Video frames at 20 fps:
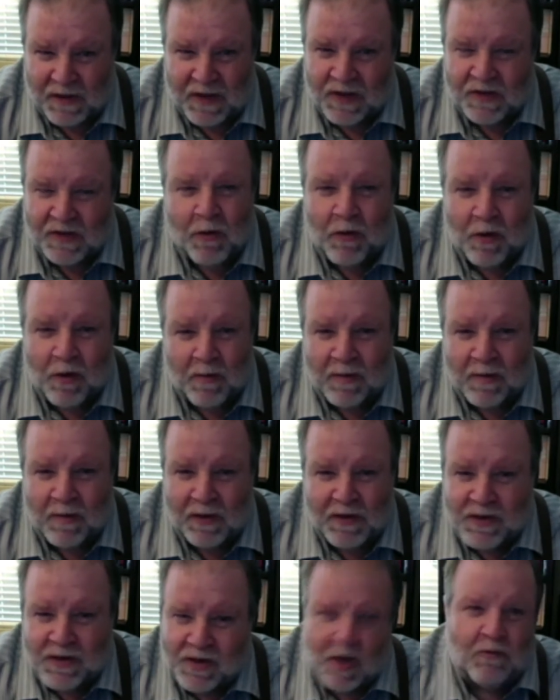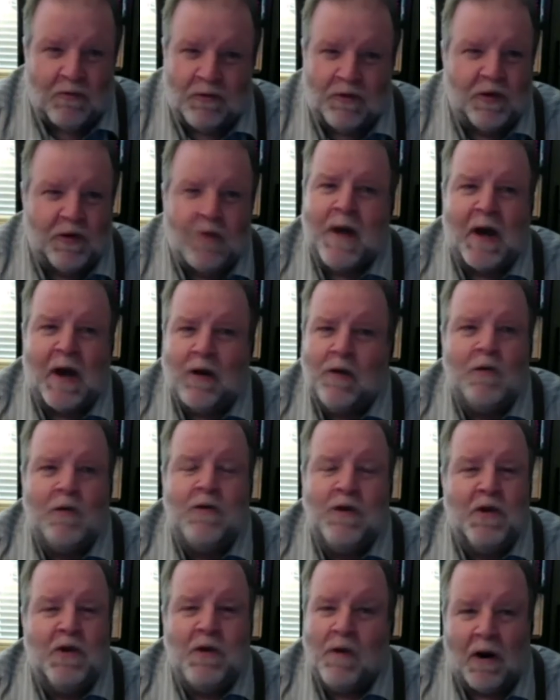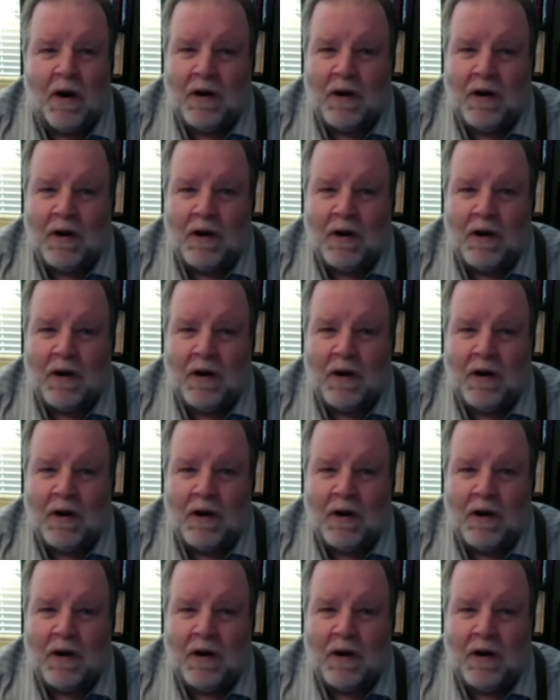It's horrible in general, no matter who you